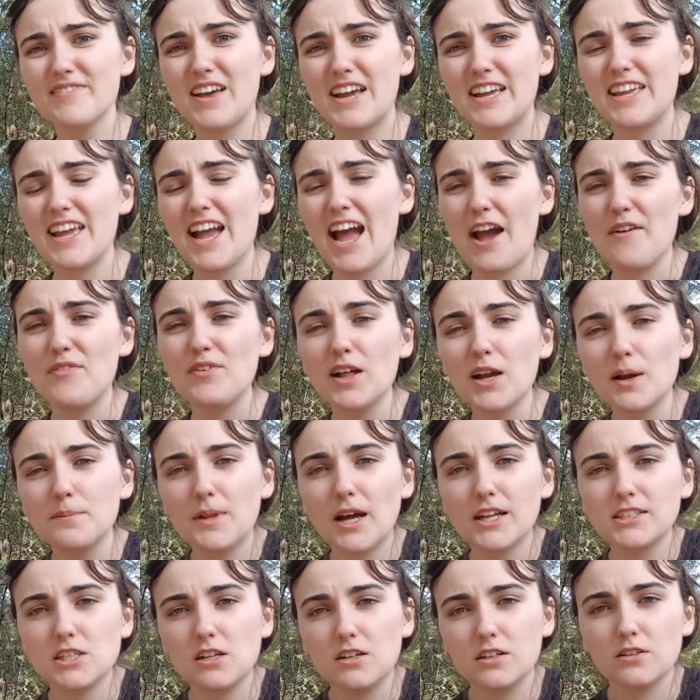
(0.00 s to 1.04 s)
yeah, I feel like I'm
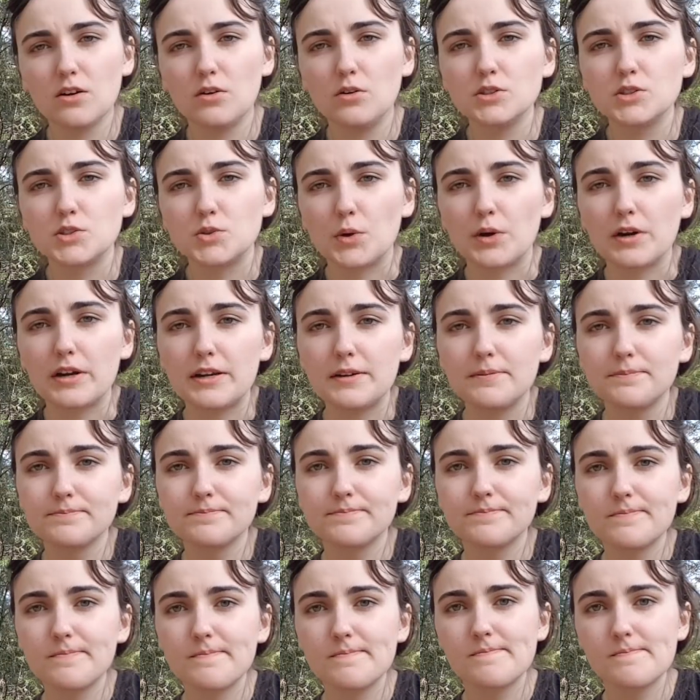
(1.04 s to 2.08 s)
not telling the whole story.
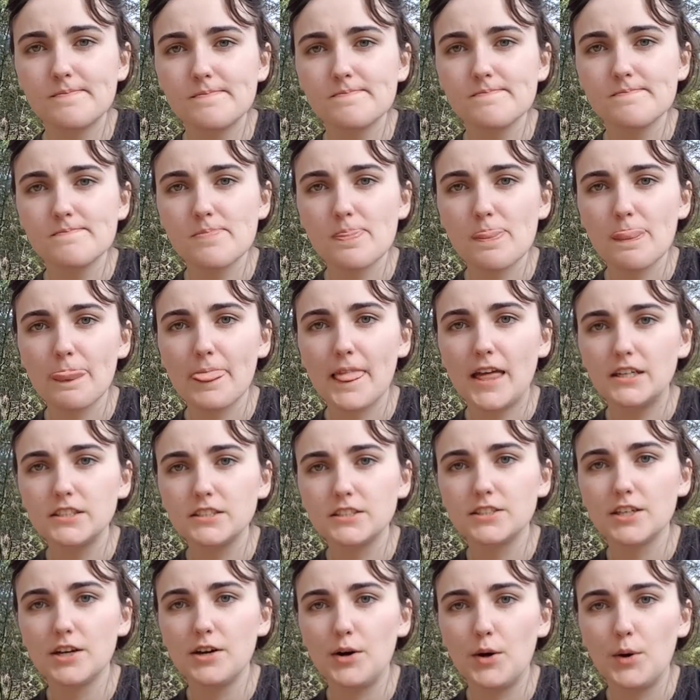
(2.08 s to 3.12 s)

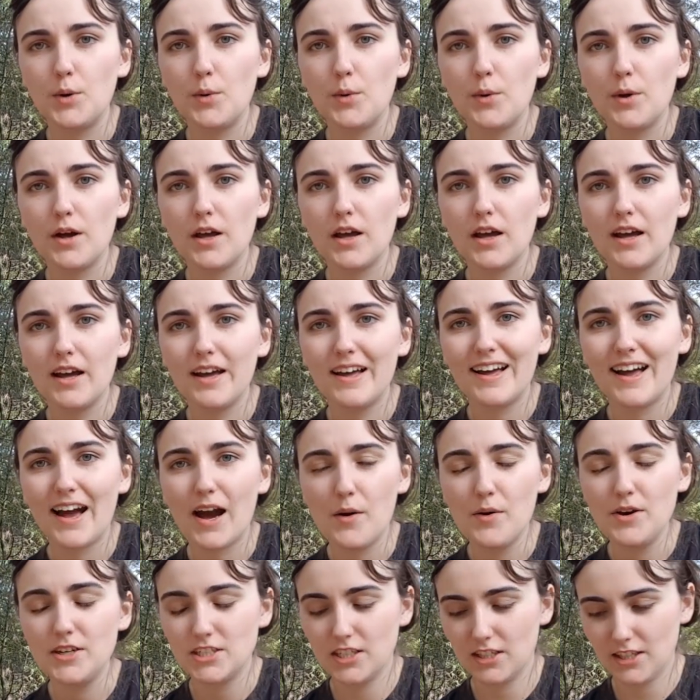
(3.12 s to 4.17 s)
So I
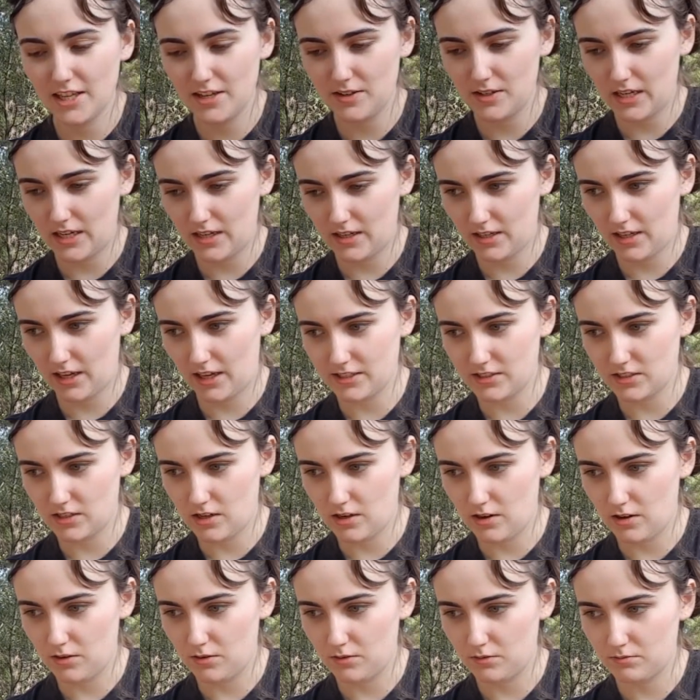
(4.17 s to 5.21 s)
wanted to let you guys
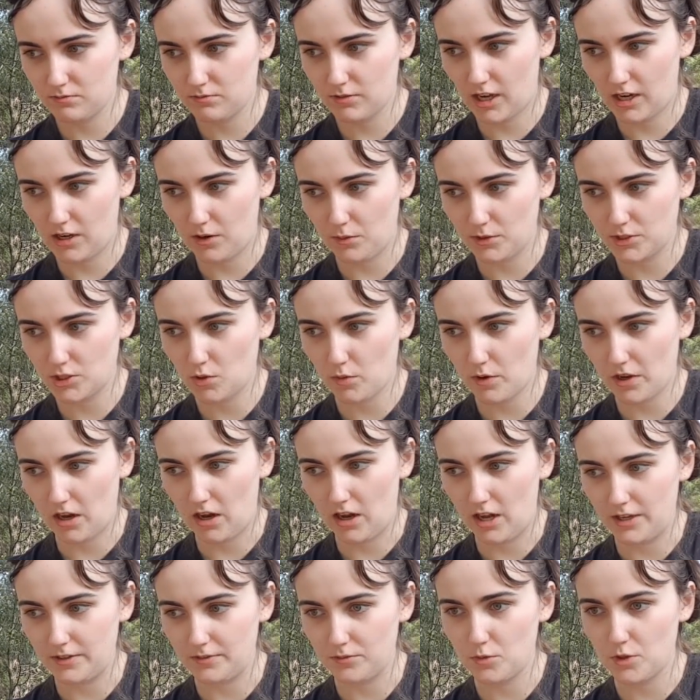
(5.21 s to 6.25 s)
know kind of what's going
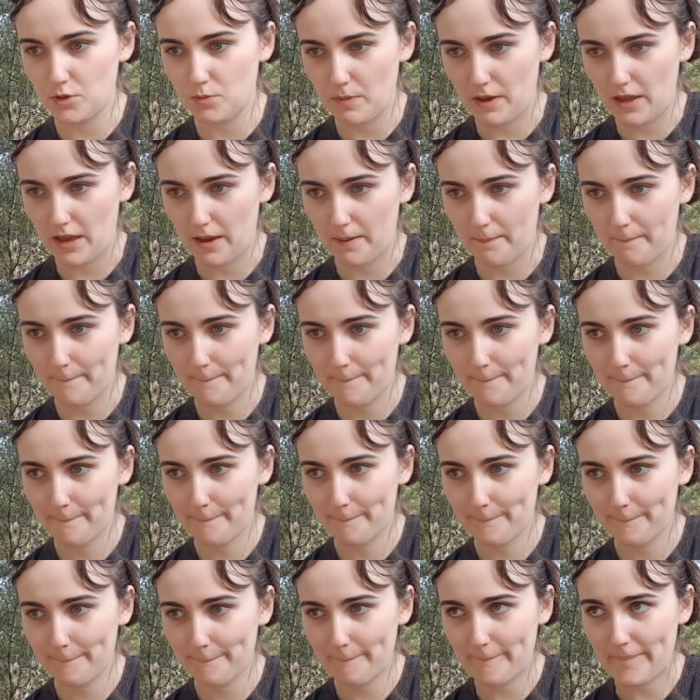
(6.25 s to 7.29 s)
on with me.
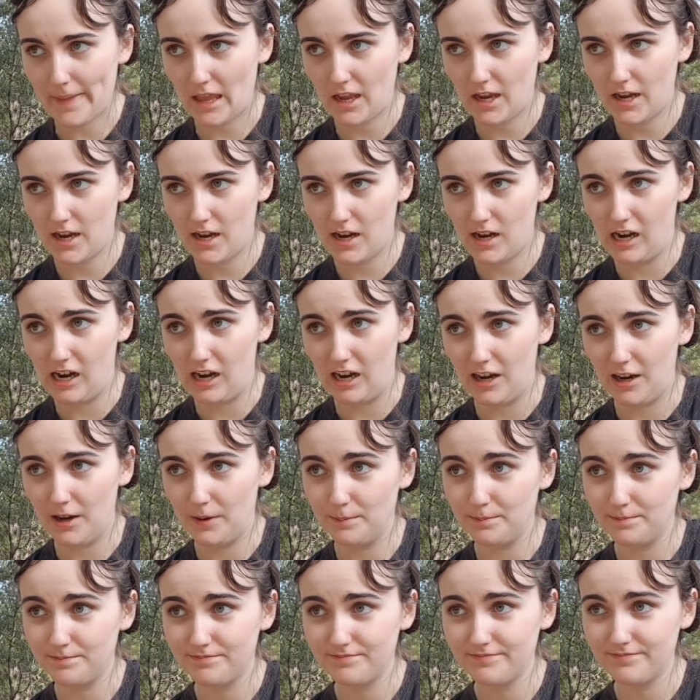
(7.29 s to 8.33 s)

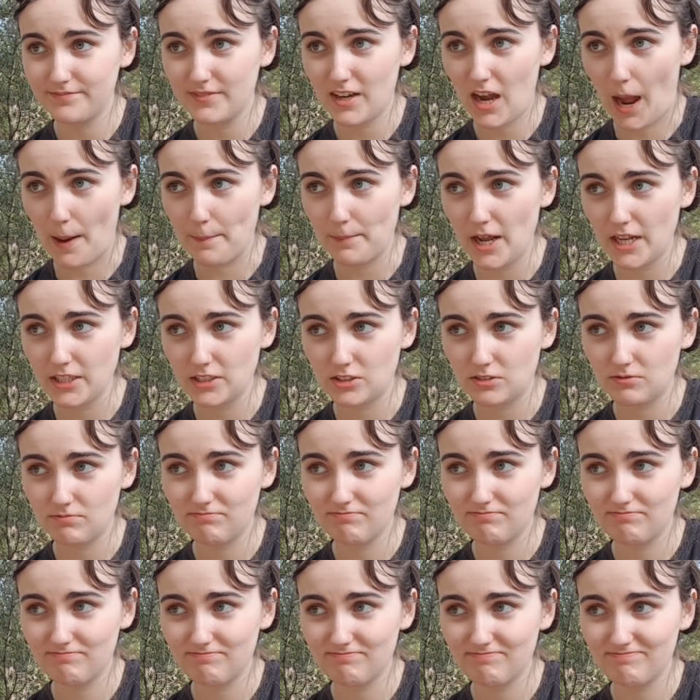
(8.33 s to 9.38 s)
I'm not
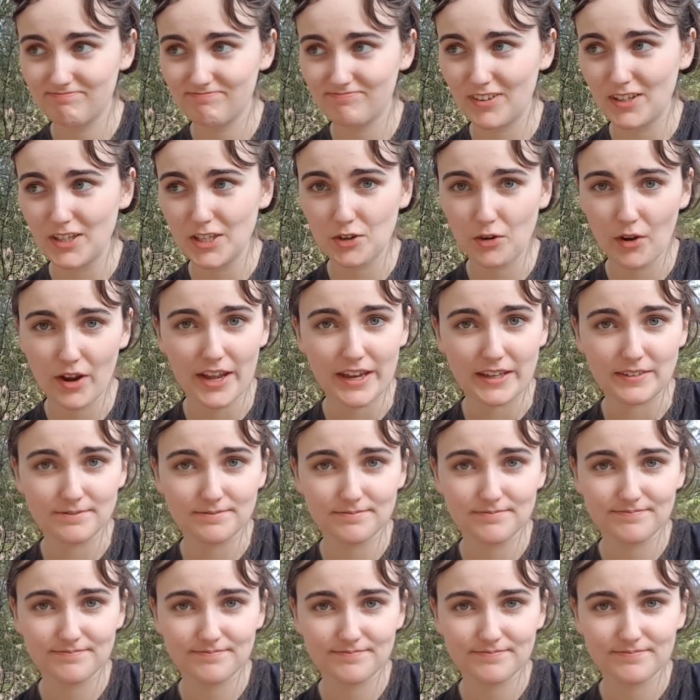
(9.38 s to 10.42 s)
feeling great.
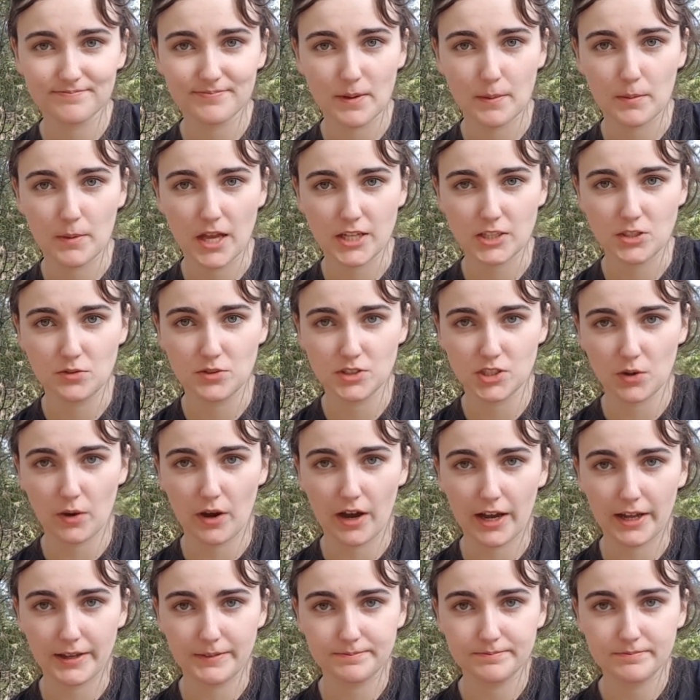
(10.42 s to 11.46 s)
I'm not doing so
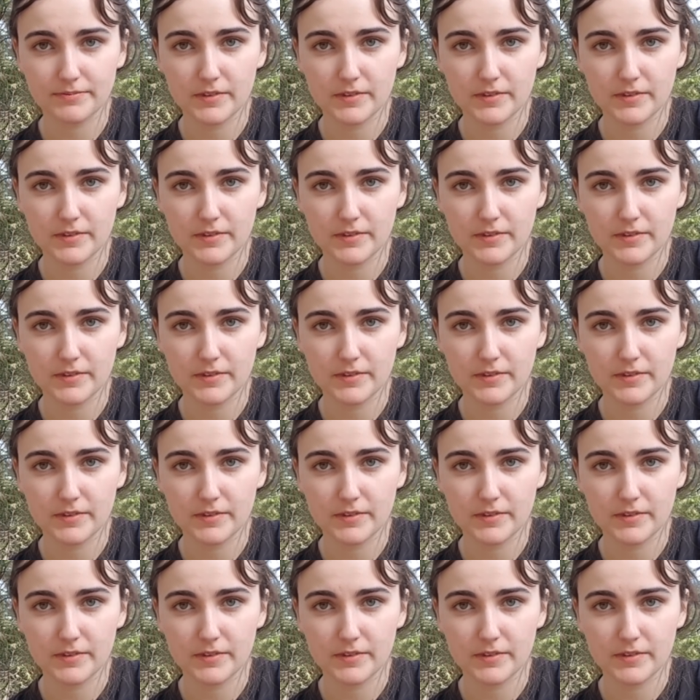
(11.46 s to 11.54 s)
hot.